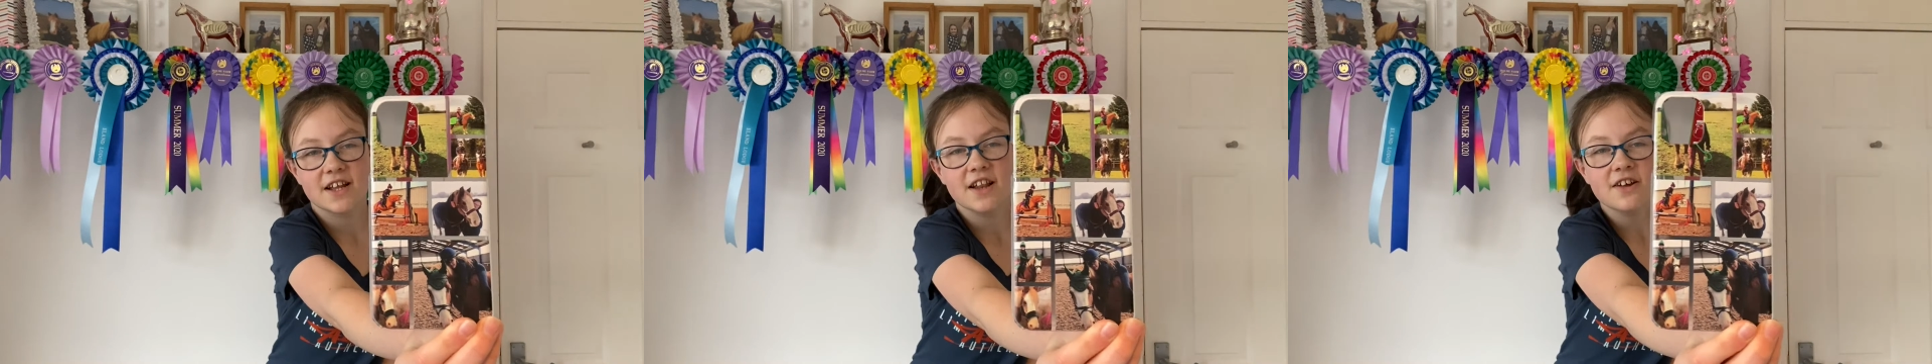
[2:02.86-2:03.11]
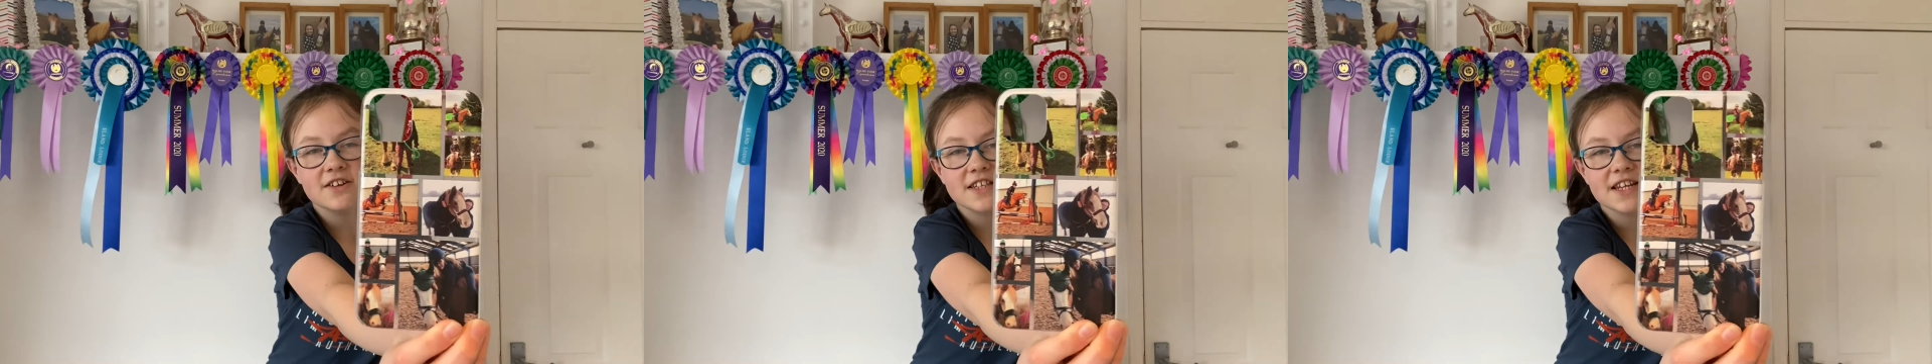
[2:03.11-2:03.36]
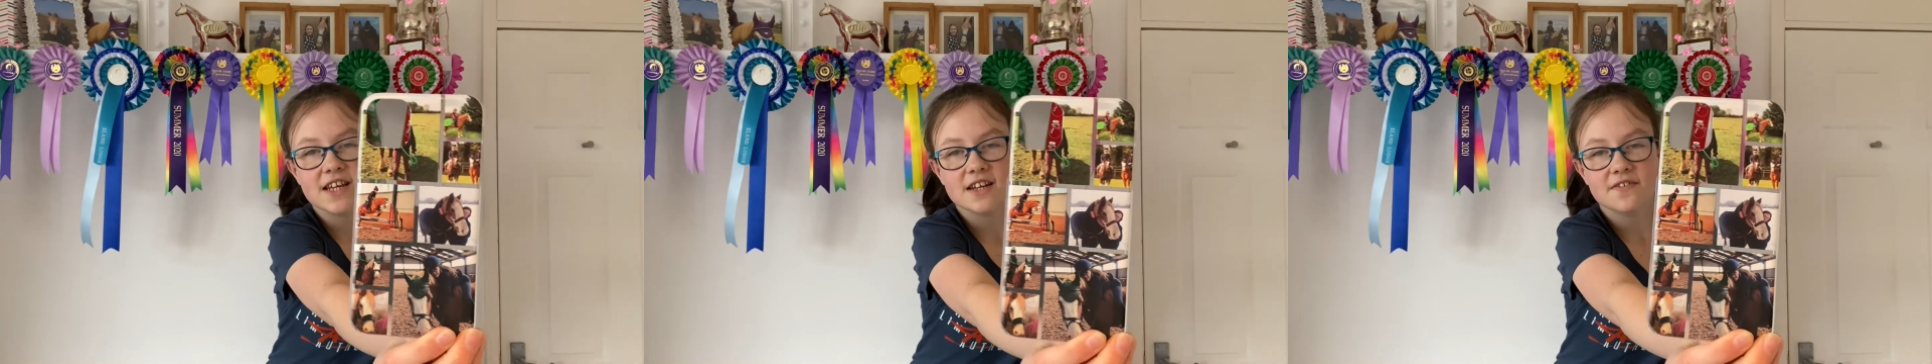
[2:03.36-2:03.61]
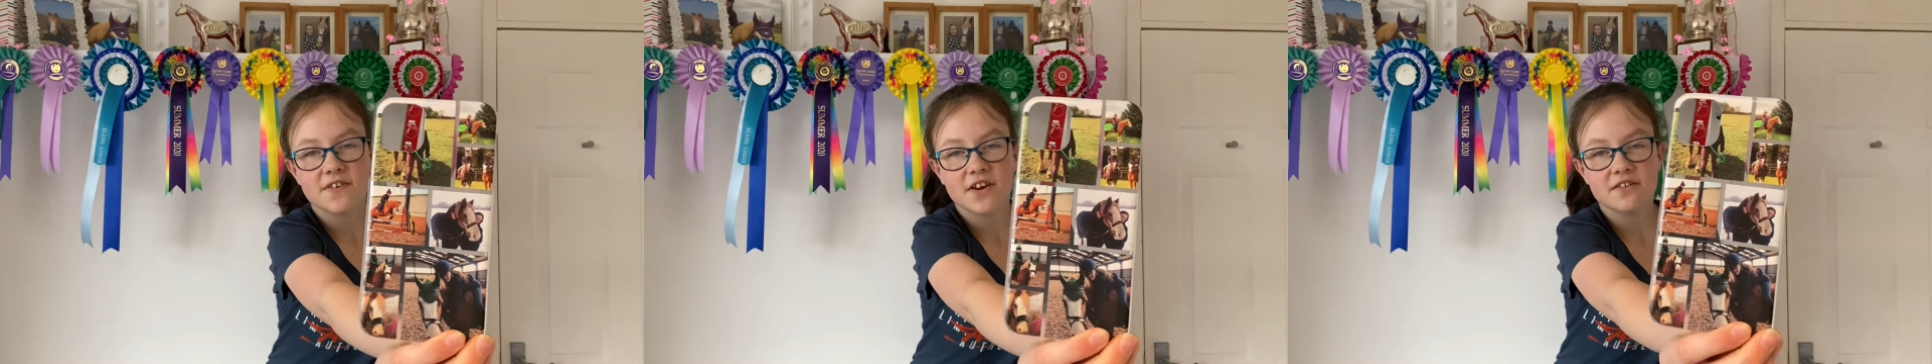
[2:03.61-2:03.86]
lots of little
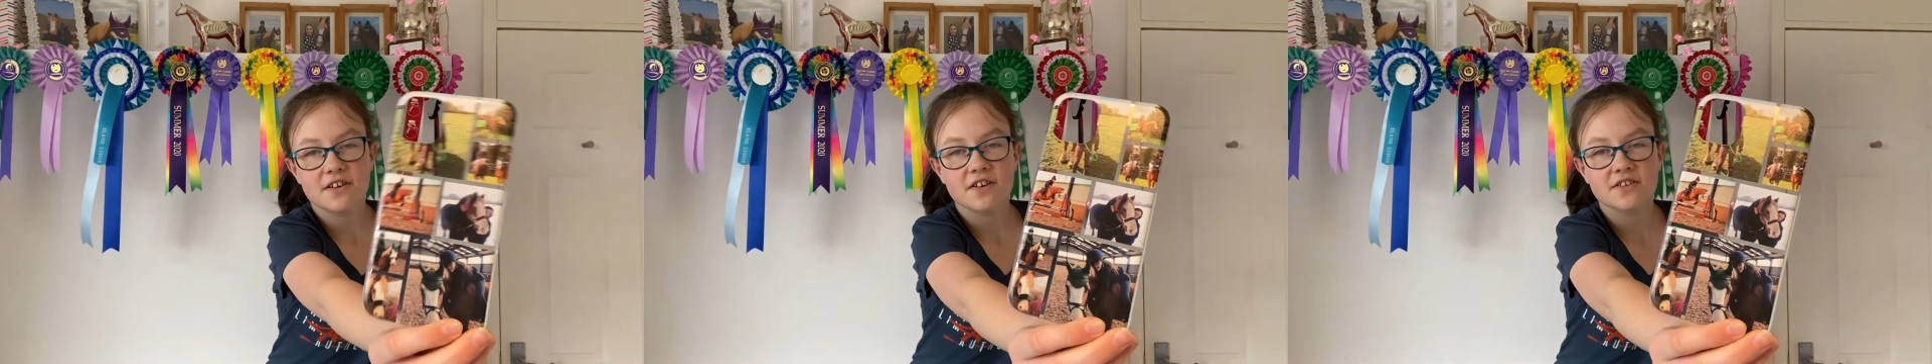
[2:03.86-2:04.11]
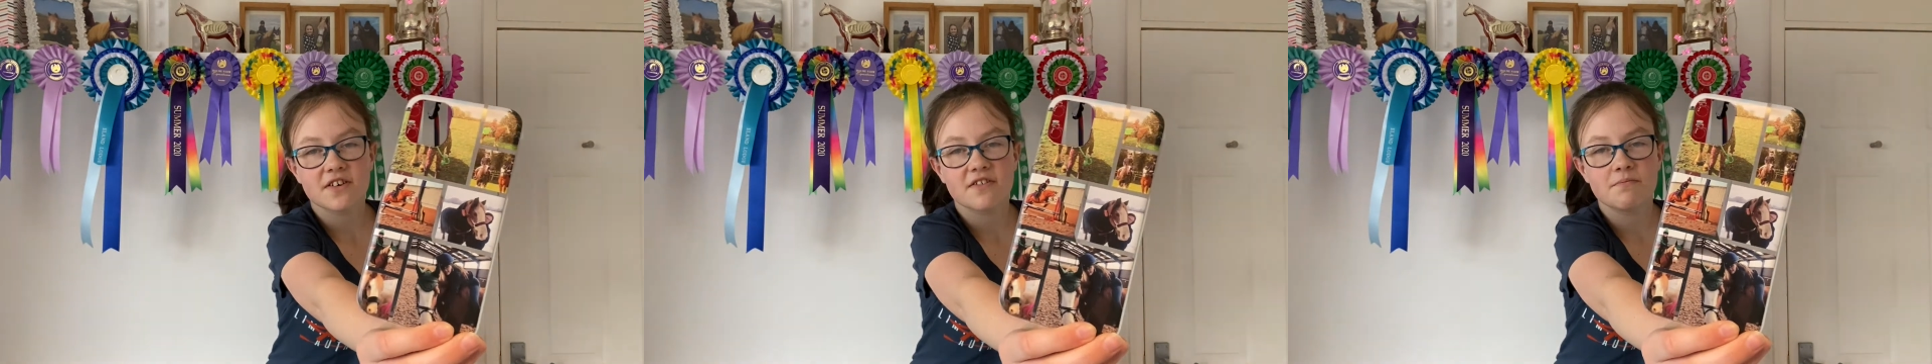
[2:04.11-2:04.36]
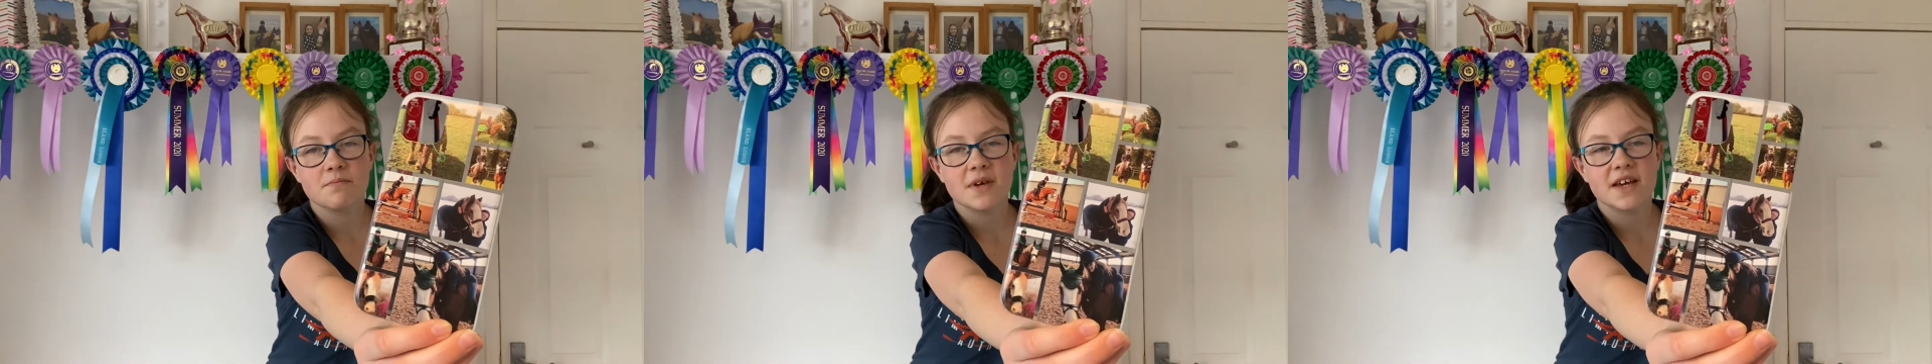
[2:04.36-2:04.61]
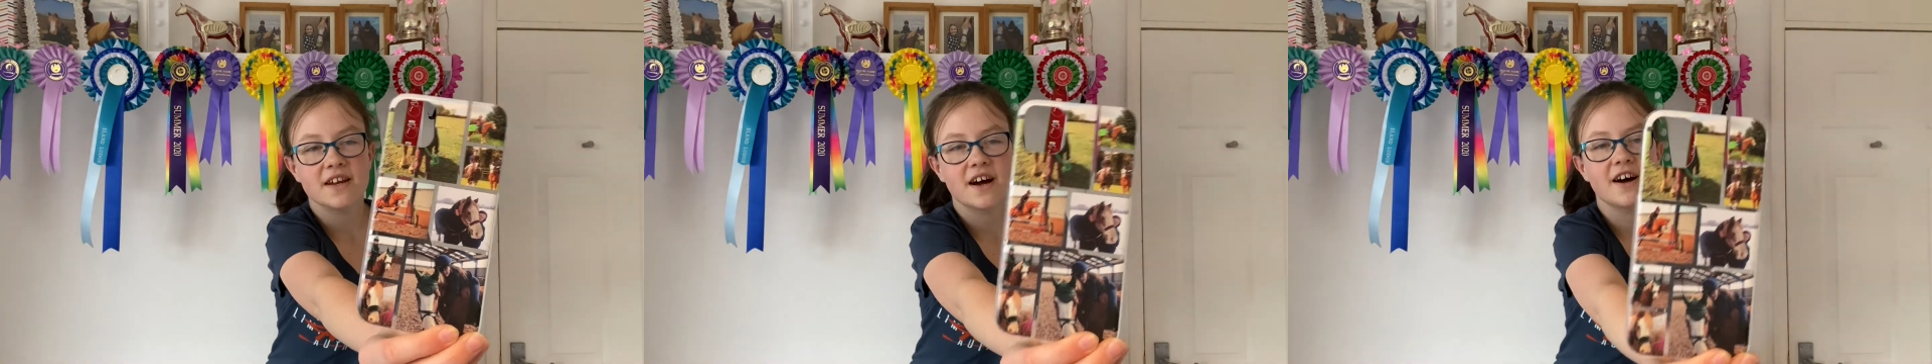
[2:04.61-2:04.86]
photos of me
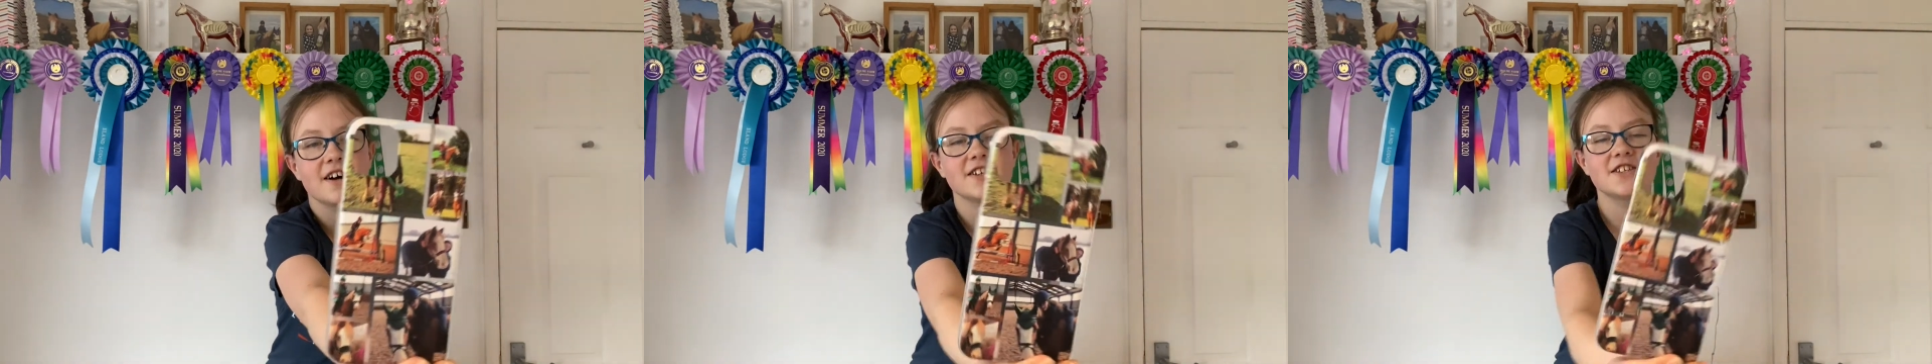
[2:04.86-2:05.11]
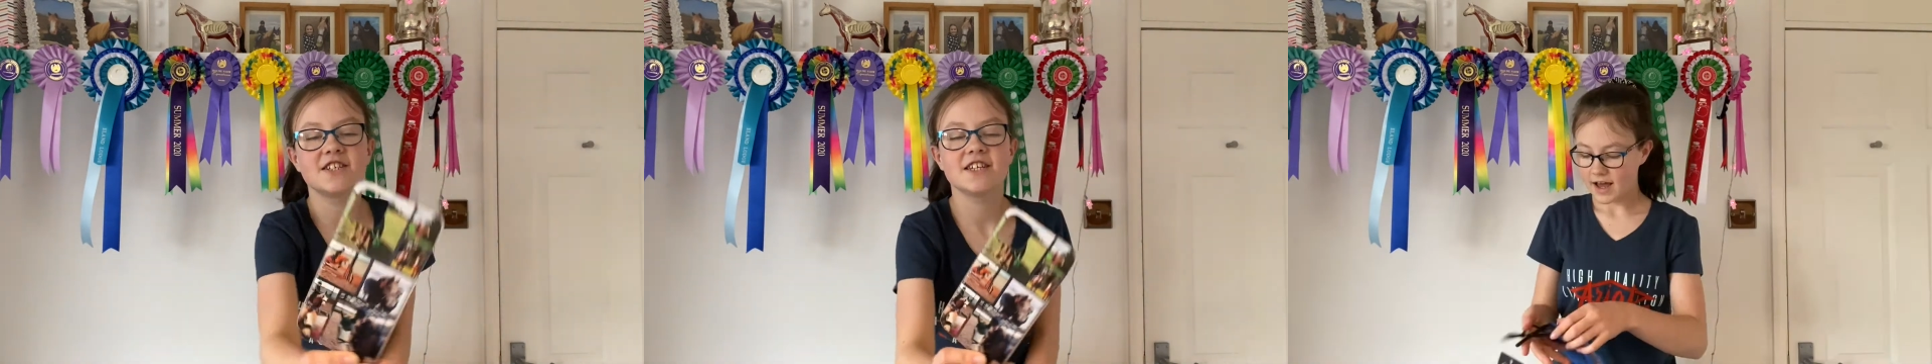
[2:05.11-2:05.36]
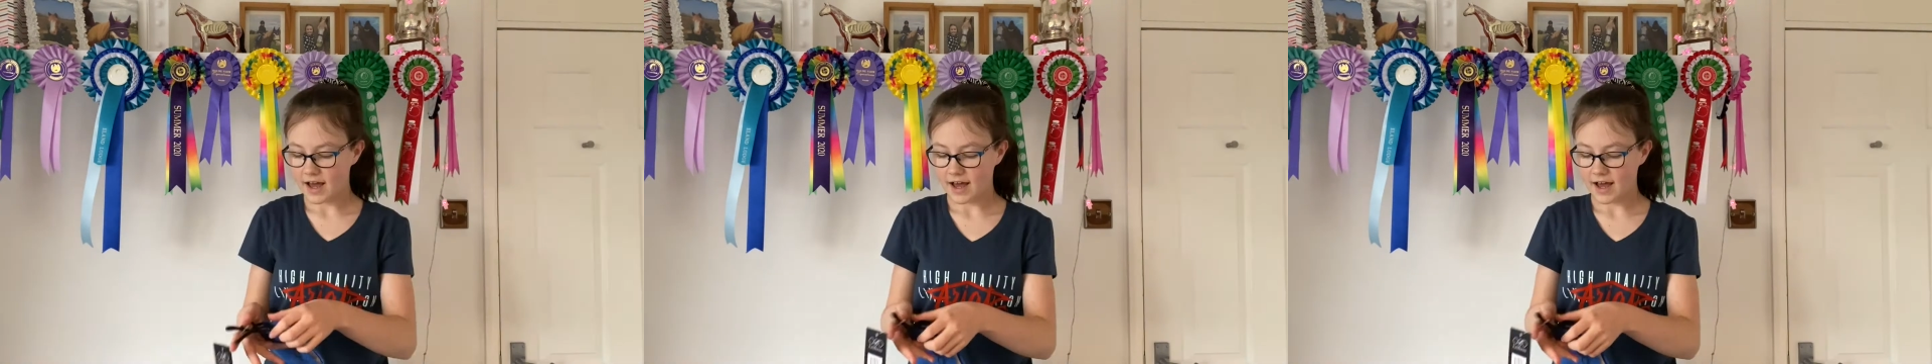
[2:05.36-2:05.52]
and Archie.